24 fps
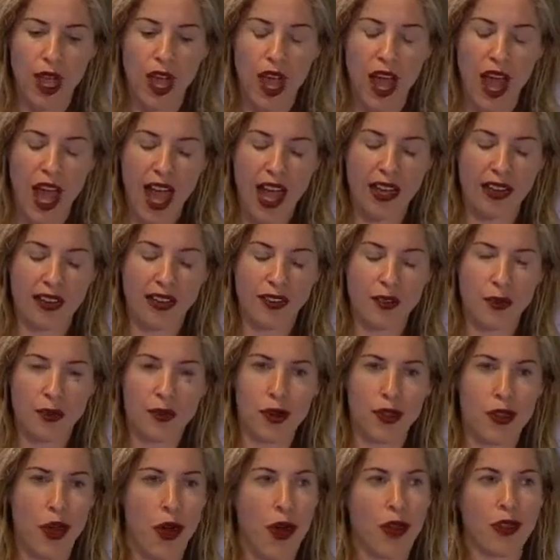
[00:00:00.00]
And
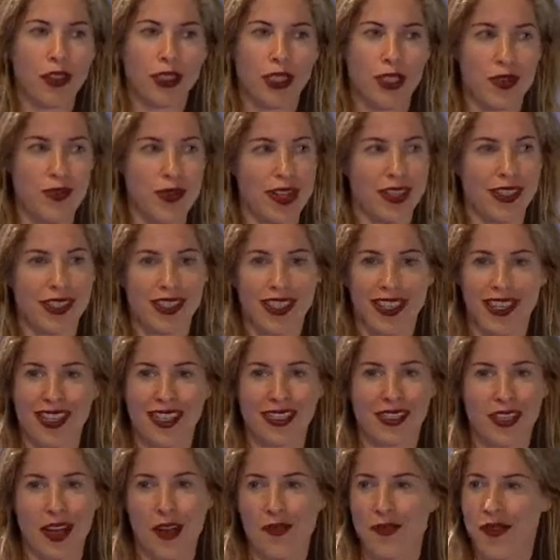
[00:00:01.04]
with all the
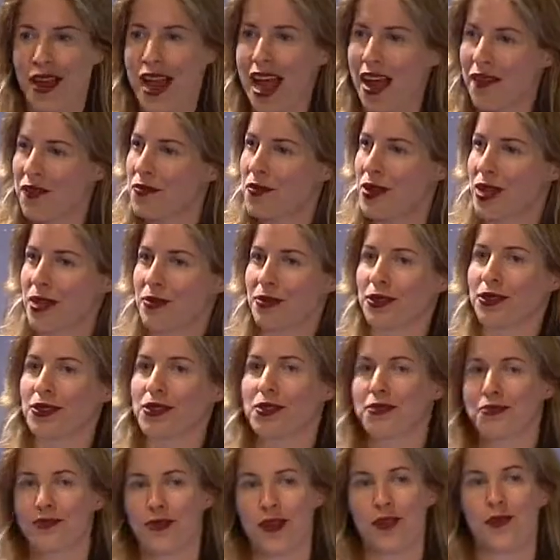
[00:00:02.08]
translating software, I haven't been able
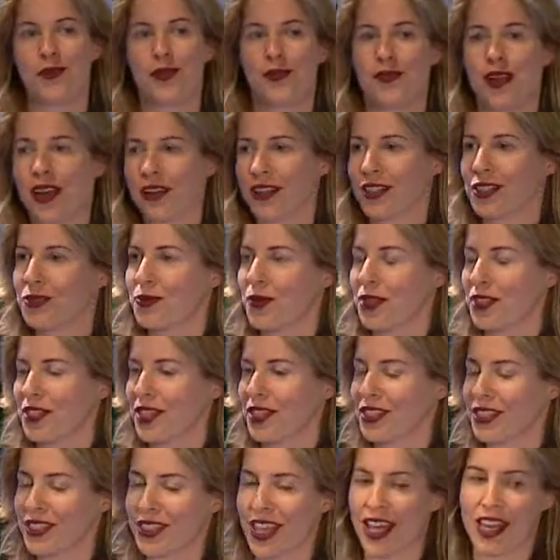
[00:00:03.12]
to roam around as much. I
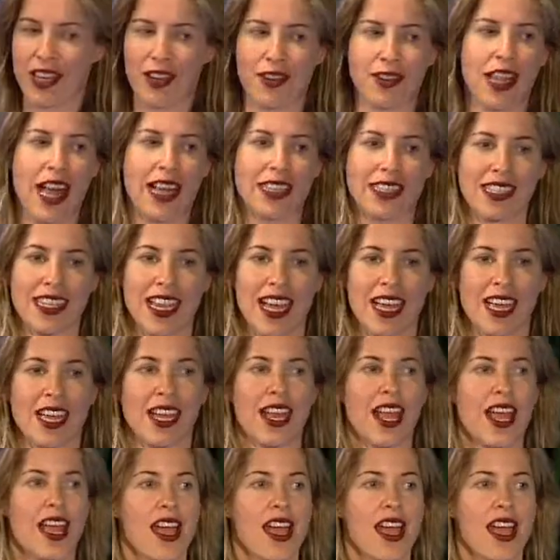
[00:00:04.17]
just got here last night.